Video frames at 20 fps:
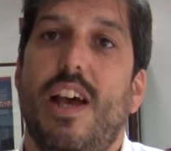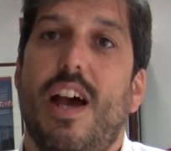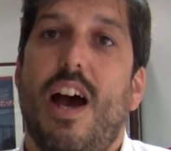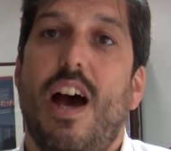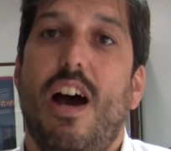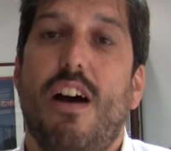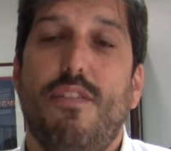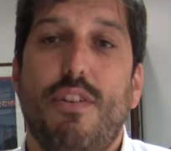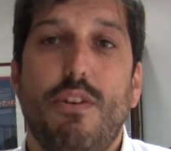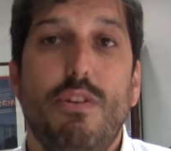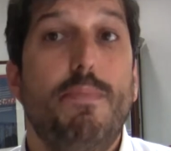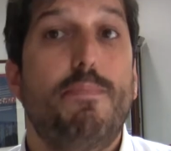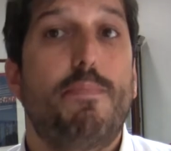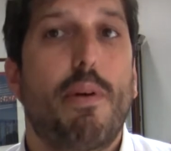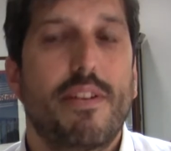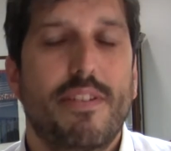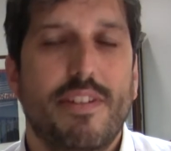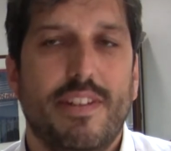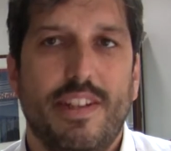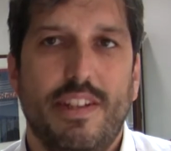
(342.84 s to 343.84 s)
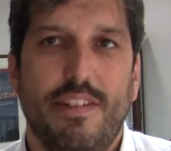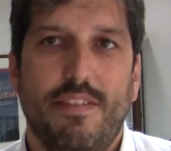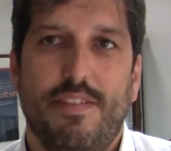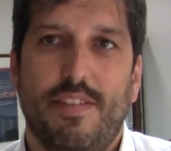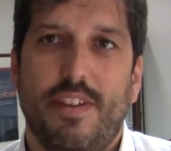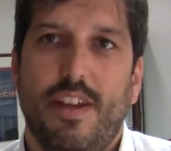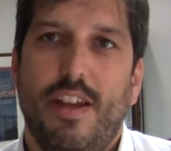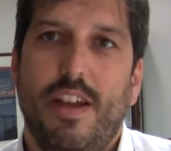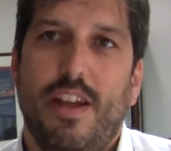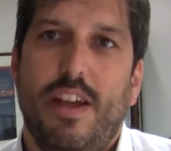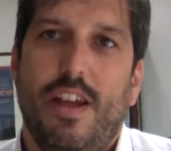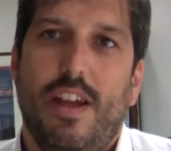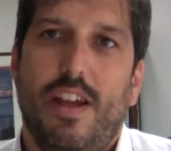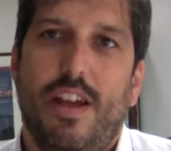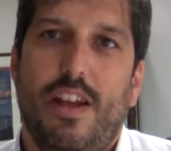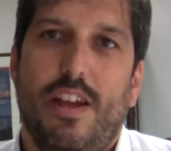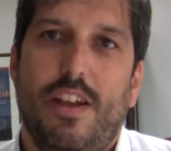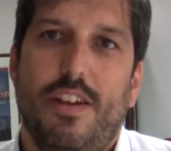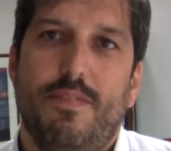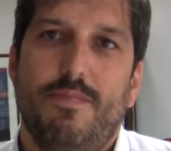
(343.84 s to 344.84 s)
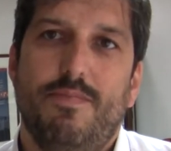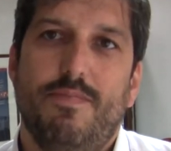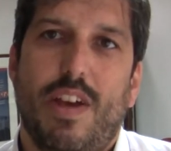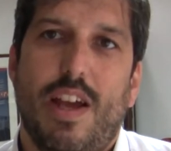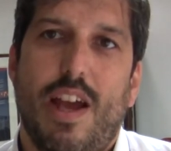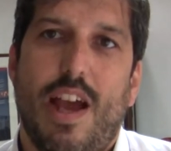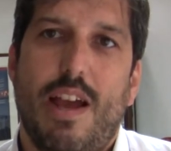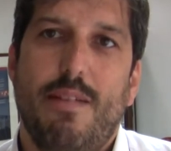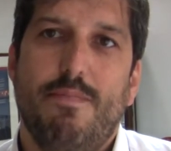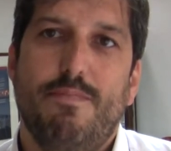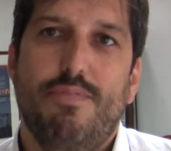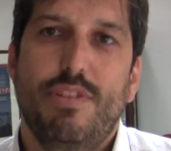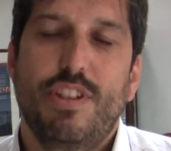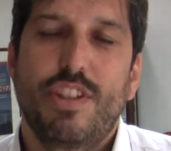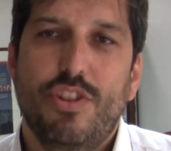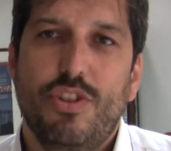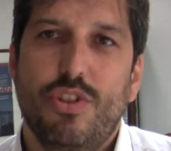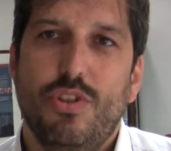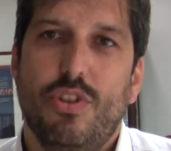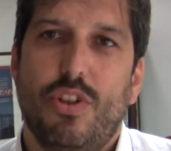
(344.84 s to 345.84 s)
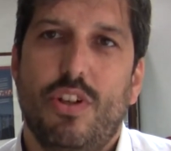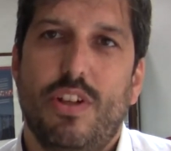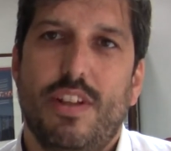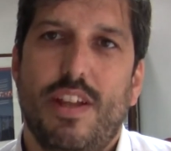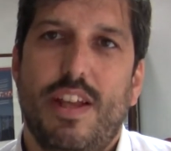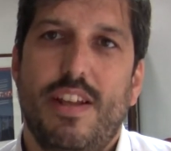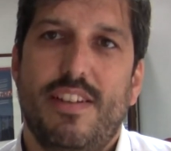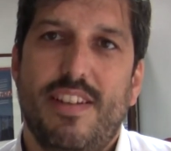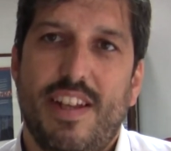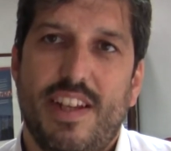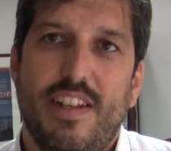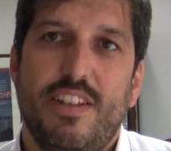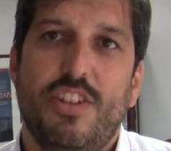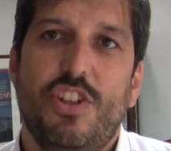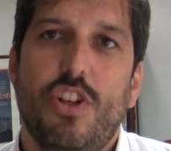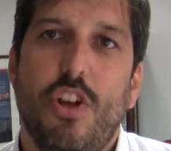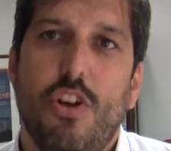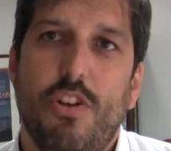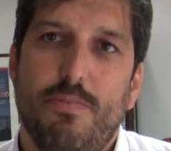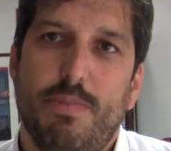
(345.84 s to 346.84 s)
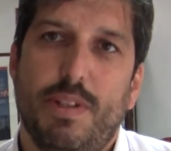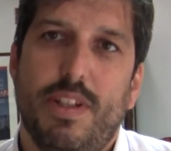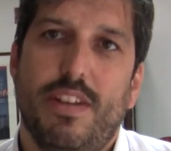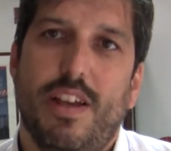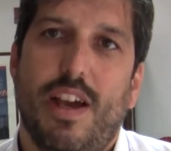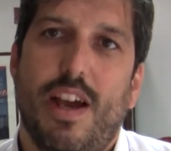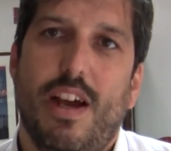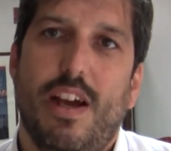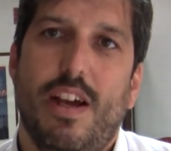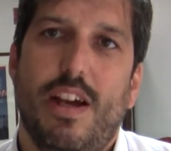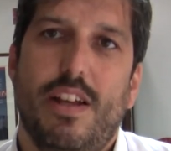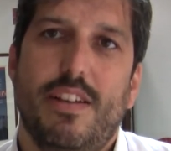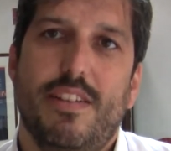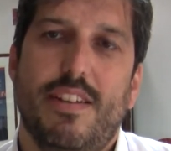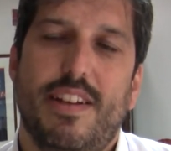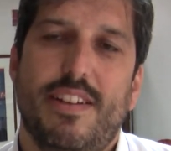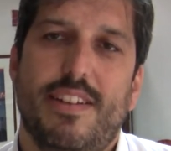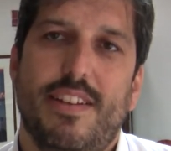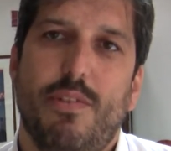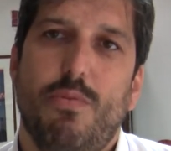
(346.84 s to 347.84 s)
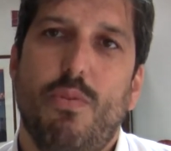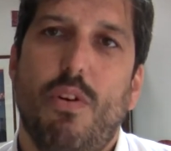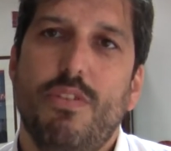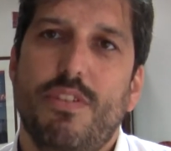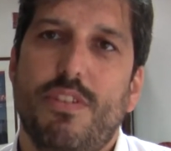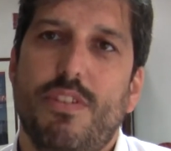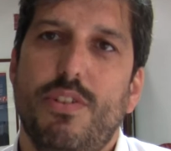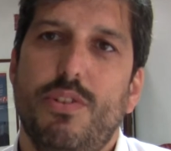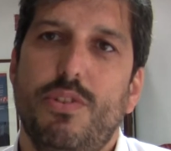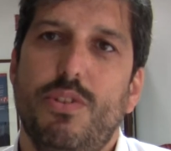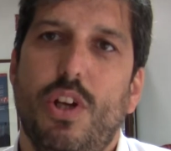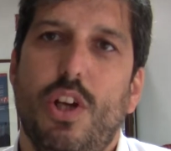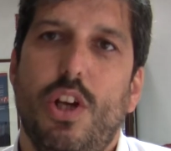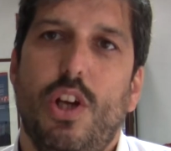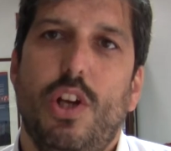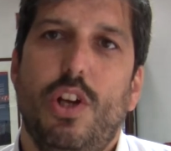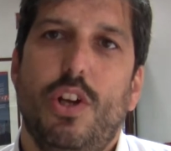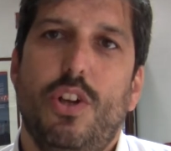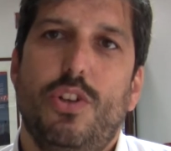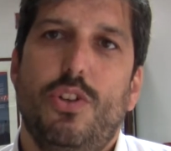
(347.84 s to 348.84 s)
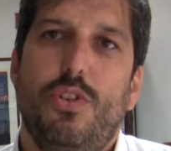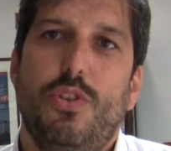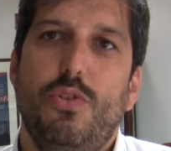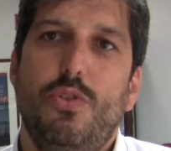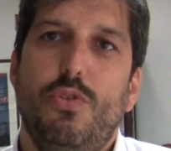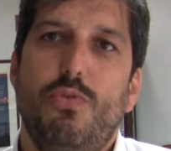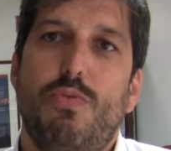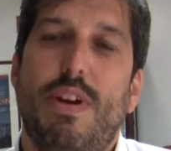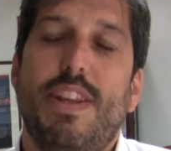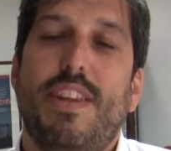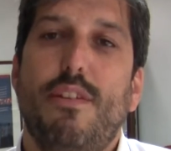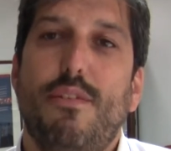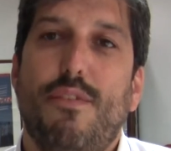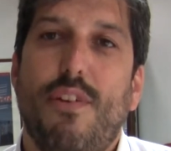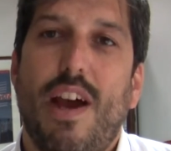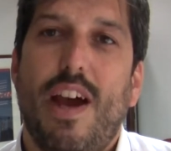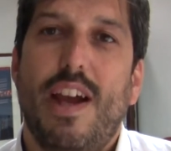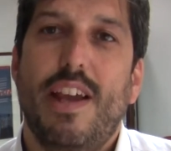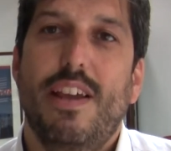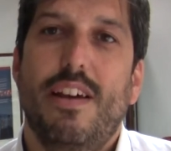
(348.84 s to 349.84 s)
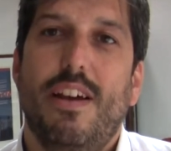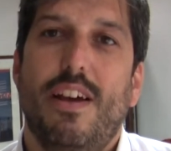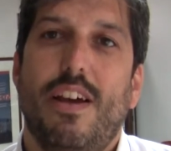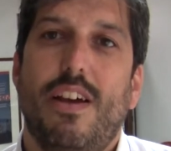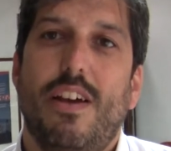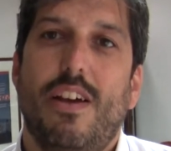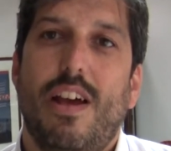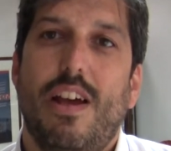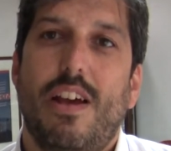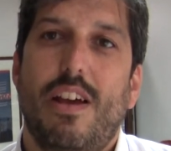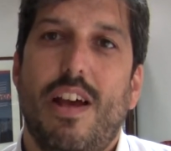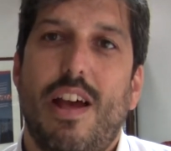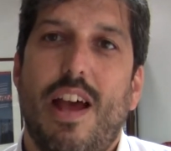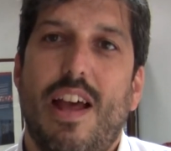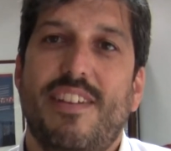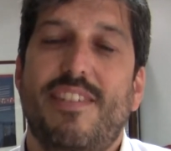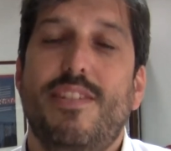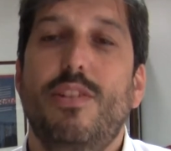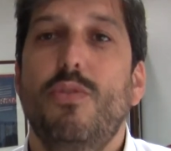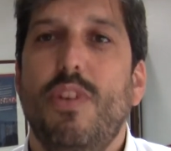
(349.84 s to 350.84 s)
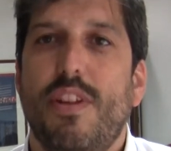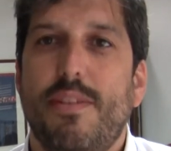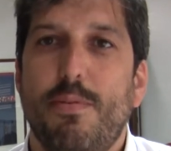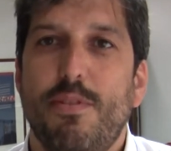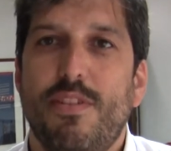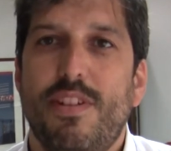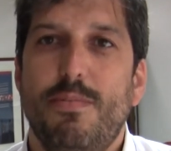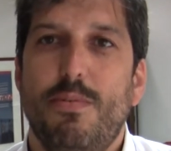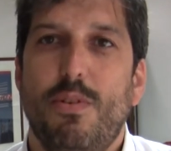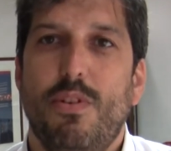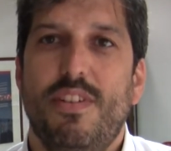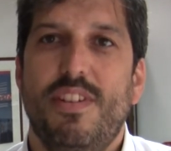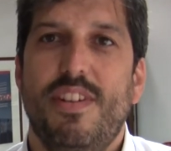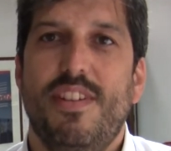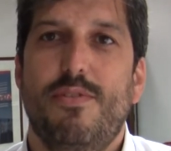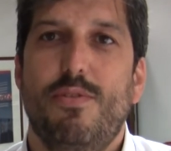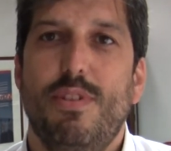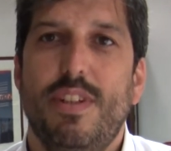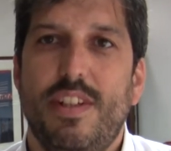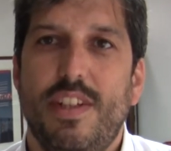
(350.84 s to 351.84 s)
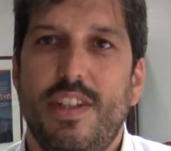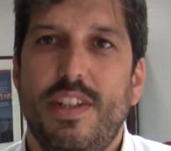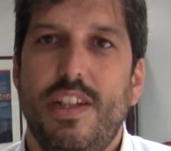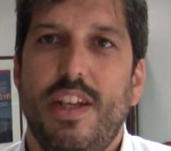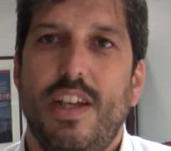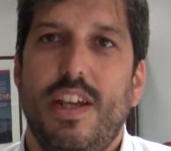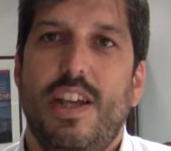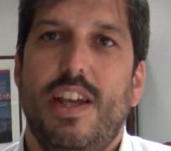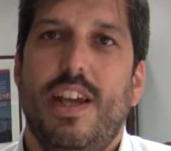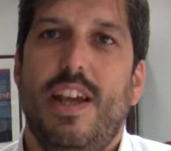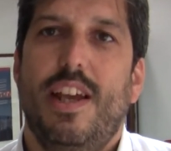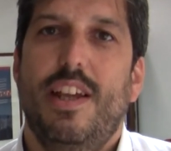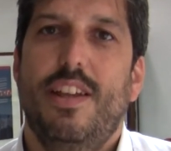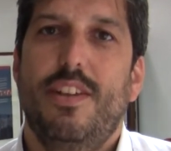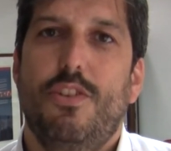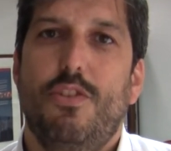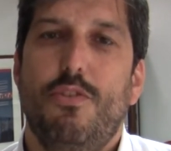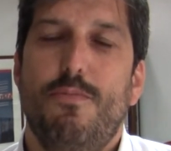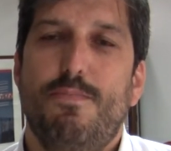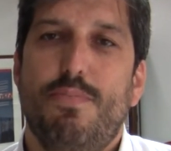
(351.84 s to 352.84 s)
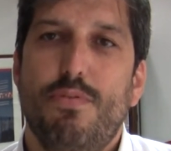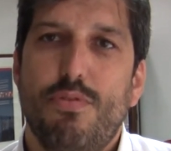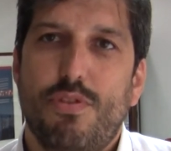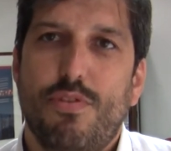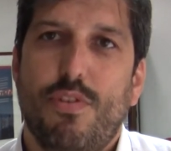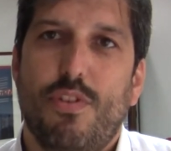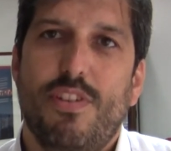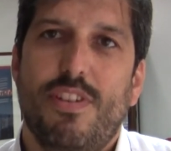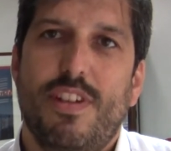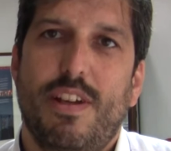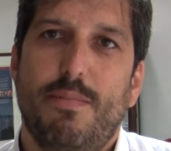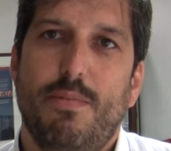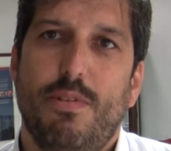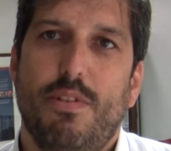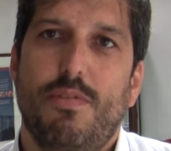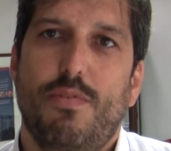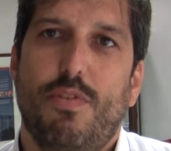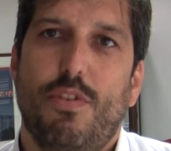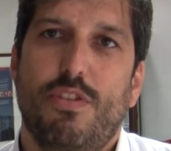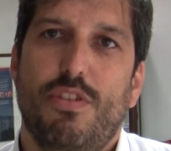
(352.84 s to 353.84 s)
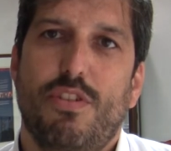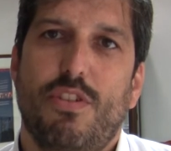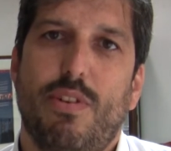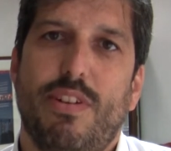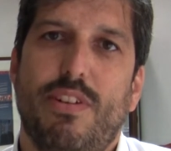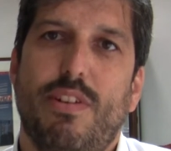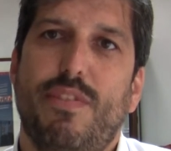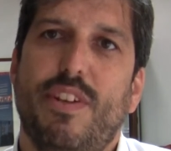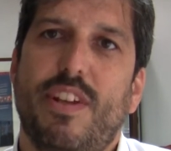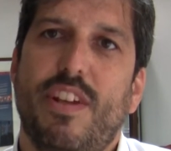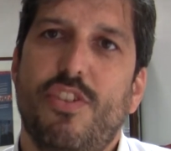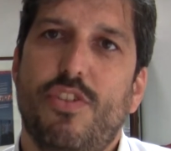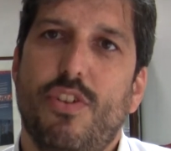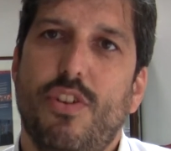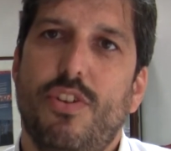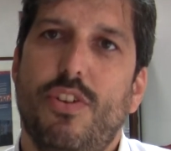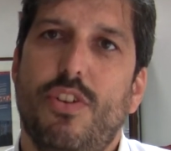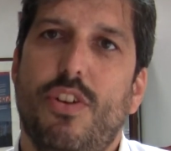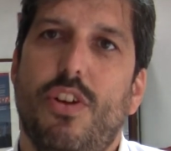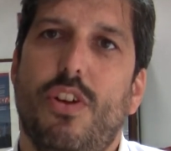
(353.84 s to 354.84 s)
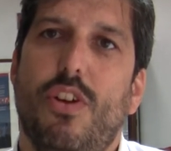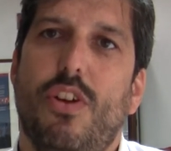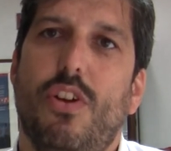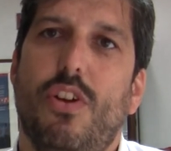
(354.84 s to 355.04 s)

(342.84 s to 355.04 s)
are very positive. I'm pretty sure, and they ensure me, that they want to ratify as soon as possible this treaty and to push for the ratification